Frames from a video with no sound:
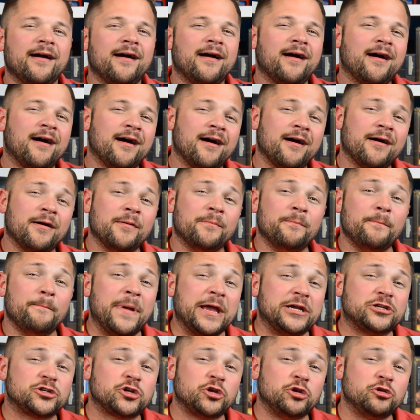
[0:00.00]

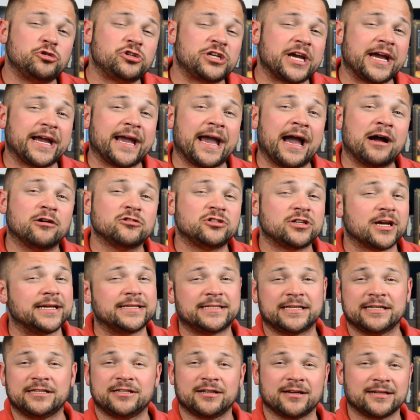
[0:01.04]
Make sure you check out
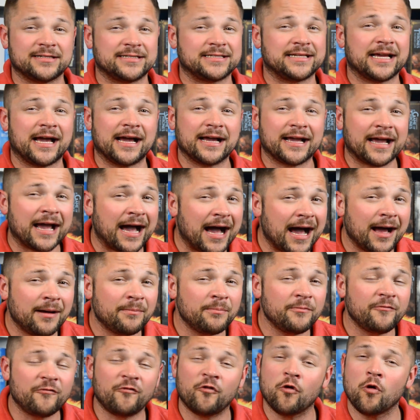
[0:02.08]

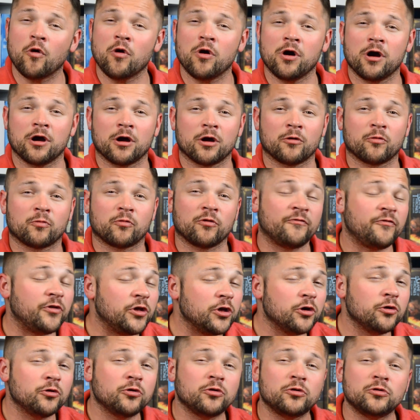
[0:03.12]
dice@dusk.com for
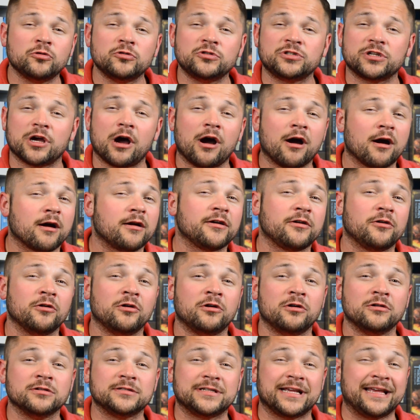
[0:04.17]
reviews,
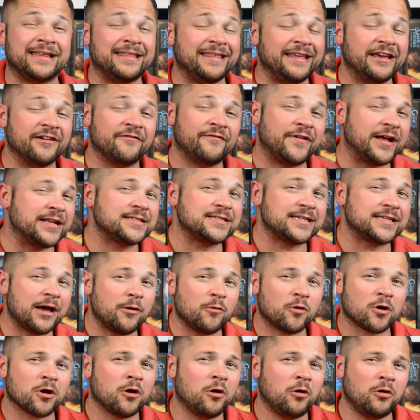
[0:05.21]
articles, and the events
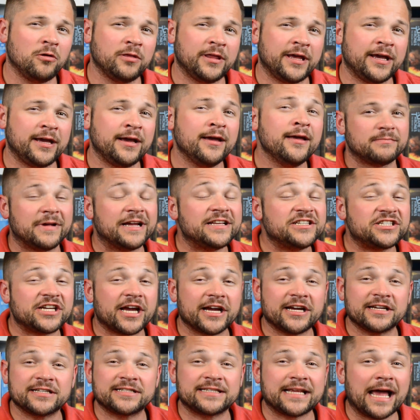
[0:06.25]
we're holding. And
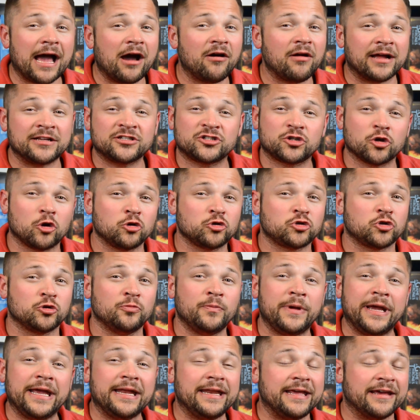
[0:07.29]
check us out on social
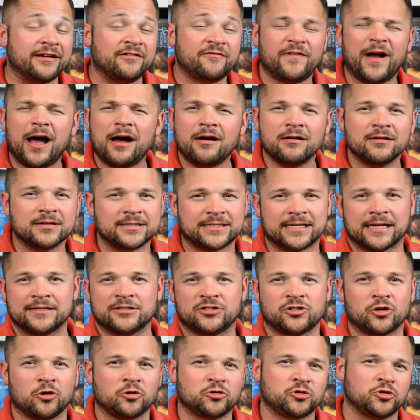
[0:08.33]
media and follow us on
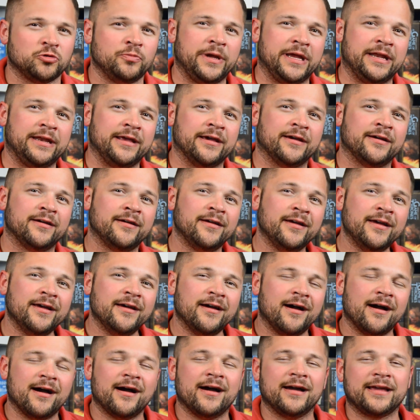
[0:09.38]
social media.
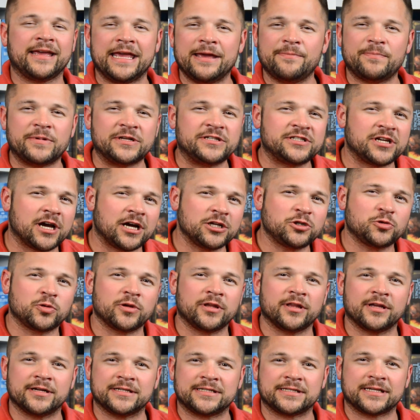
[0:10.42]
Keep in touch with
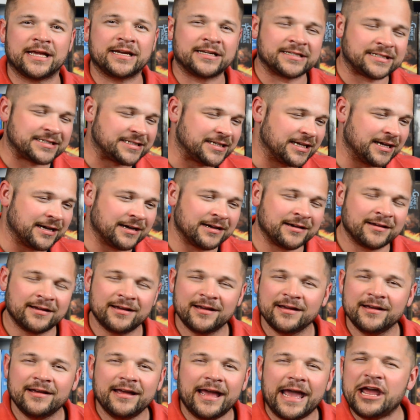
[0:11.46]
us. Let us
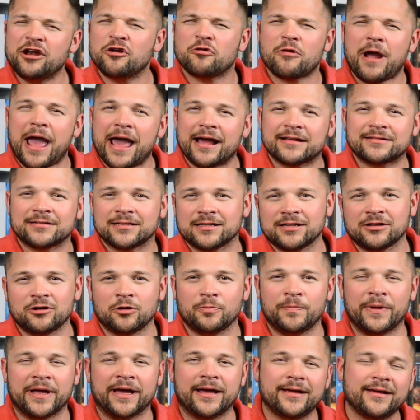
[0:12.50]
interact a little
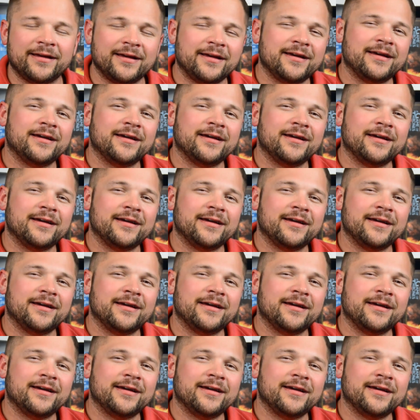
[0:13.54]
bit.